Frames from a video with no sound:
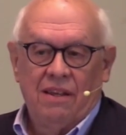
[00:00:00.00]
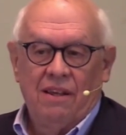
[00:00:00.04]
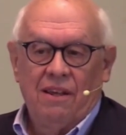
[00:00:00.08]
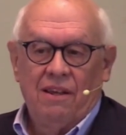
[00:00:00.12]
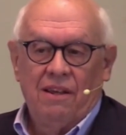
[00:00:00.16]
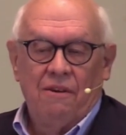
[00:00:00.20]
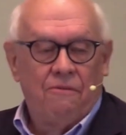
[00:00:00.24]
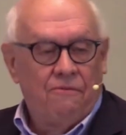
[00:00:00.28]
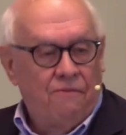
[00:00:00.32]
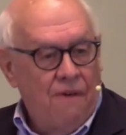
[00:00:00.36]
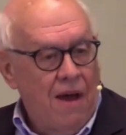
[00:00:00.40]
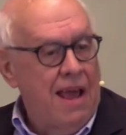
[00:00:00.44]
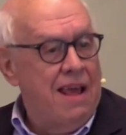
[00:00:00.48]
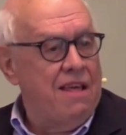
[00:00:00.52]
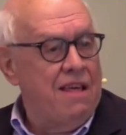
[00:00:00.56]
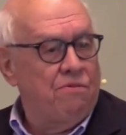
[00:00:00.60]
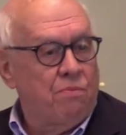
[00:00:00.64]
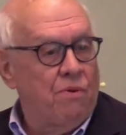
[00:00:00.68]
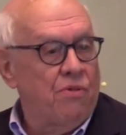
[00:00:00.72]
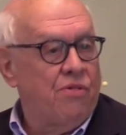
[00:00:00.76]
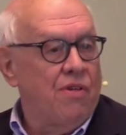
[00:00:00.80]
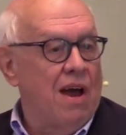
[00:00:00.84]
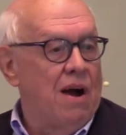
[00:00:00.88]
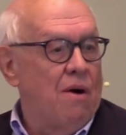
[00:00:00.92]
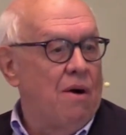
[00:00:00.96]
Faith
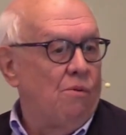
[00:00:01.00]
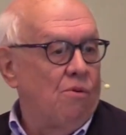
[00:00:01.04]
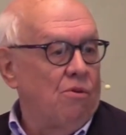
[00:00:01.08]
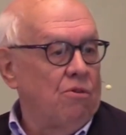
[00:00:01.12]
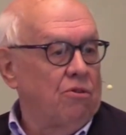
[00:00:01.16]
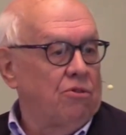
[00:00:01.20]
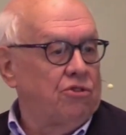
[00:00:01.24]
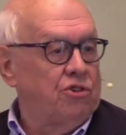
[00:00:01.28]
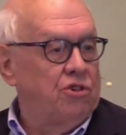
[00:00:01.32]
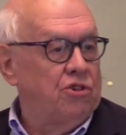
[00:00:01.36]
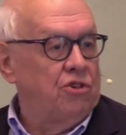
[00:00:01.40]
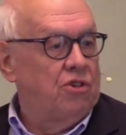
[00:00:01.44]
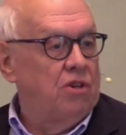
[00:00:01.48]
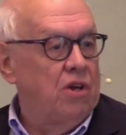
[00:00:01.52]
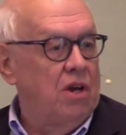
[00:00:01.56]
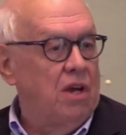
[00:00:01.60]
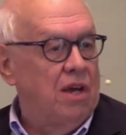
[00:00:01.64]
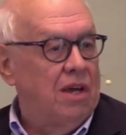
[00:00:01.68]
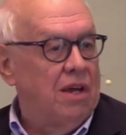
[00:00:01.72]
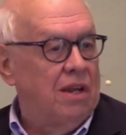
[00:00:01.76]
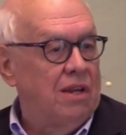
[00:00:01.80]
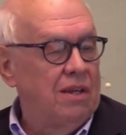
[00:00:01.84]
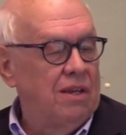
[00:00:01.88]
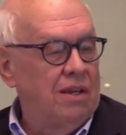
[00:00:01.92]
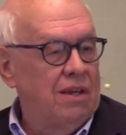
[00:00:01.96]
without works is
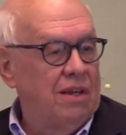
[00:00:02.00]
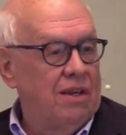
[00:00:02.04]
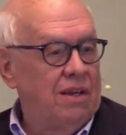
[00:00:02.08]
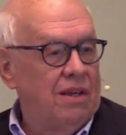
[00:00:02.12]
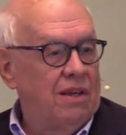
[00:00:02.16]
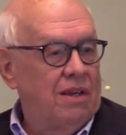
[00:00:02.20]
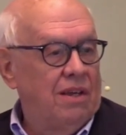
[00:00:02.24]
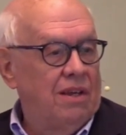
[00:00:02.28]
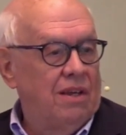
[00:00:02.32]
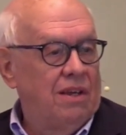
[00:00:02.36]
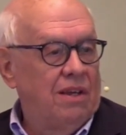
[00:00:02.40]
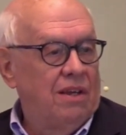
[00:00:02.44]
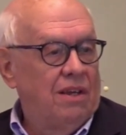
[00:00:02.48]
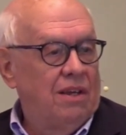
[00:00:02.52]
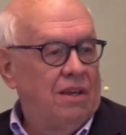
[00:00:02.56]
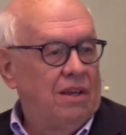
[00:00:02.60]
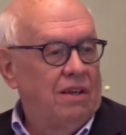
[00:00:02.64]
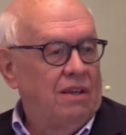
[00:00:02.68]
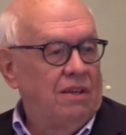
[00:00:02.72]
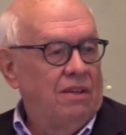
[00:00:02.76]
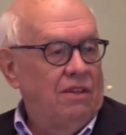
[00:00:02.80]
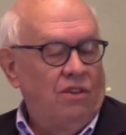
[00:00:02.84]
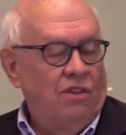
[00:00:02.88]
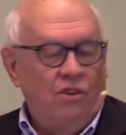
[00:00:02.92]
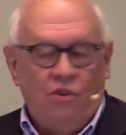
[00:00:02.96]
dead.
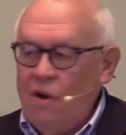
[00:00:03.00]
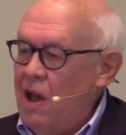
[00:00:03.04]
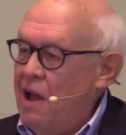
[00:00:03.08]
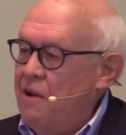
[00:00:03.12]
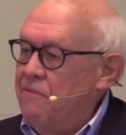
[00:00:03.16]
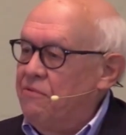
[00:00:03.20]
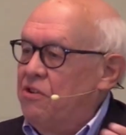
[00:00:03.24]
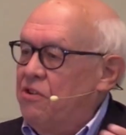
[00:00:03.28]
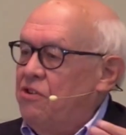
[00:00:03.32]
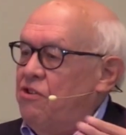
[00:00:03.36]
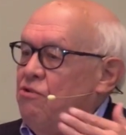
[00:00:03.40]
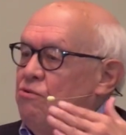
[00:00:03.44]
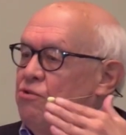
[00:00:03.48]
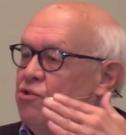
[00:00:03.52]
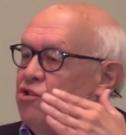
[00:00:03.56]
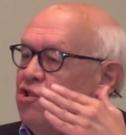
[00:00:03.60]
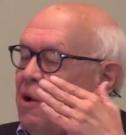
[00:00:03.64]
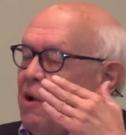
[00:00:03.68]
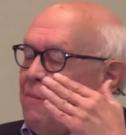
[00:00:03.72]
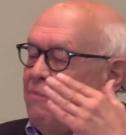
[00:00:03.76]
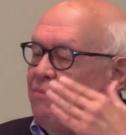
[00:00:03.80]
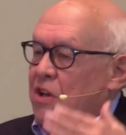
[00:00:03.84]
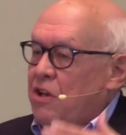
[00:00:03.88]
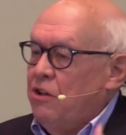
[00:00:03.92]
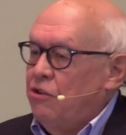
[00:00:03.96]
You have to do
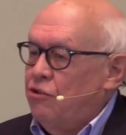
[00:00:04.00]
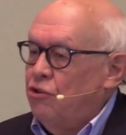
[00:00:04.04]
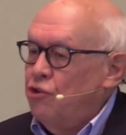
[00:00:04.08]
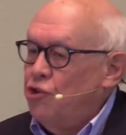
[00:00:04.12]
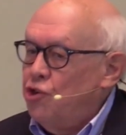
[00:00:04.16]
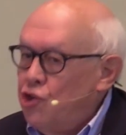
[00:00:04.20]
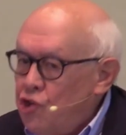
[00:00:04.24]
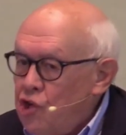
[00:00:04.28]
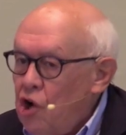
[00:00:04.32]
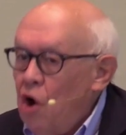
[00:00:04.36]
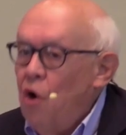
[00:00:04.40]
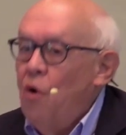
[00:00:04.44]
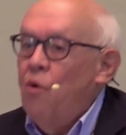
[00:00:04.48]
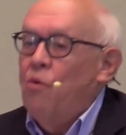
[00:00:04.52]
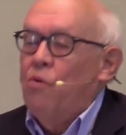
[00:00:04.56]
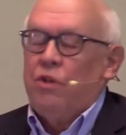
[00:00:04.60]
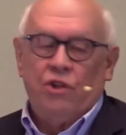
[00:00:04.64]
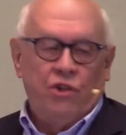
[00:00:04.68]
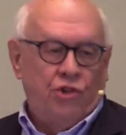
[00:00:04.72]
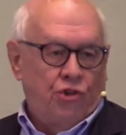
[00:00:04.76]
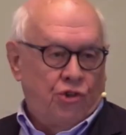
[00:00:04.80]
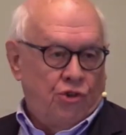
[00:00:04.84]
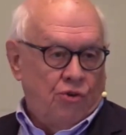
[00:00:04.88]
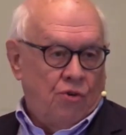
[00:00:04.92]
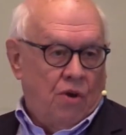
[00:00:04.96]
something to show
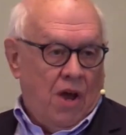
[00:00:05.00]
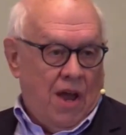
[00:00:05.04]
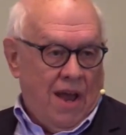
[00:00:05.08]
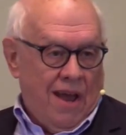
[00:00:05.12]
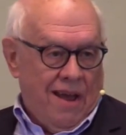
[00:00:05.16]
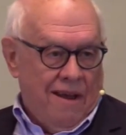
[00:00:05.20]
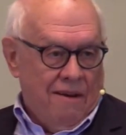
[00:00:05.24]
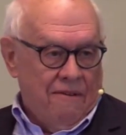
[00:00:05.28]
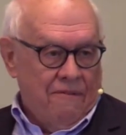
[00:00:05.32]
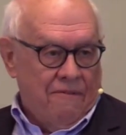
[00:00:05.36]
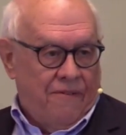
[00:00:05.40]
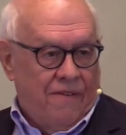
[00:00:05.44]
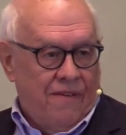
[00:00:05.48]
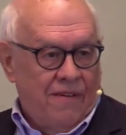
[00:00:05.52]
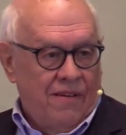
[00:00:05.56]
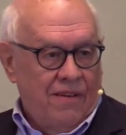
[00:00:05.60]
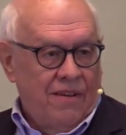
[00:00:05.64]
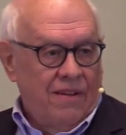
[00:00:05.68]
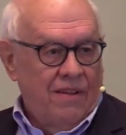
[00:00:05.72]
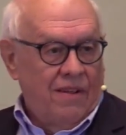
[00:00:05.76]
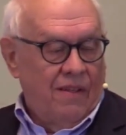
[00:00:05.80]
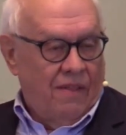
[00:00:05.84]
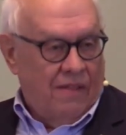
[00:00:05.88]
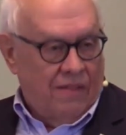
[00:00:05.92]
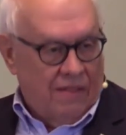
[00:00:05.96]
that you have
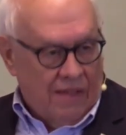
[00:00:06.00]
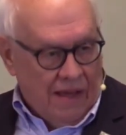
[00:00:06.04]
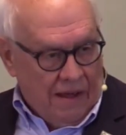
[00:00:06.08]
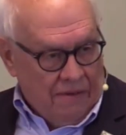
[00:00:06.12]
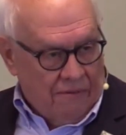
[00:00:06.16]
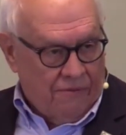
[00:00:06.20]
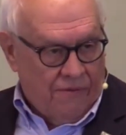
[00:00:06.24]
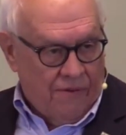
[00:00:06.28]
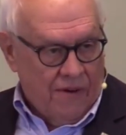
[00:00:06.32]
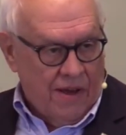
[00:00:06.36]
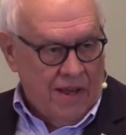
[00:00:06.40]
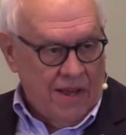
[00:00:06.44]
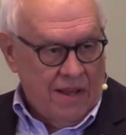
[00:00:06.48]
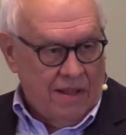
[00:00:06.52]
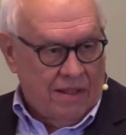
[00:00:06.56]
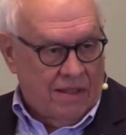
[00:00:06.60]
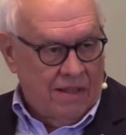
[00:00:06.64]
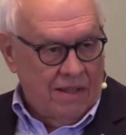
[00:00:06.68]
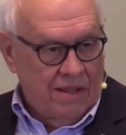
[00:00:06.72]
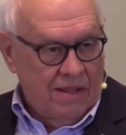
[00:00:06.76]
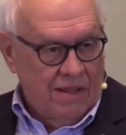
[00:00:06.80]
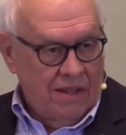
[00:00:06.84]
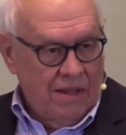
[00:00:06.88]
that faith,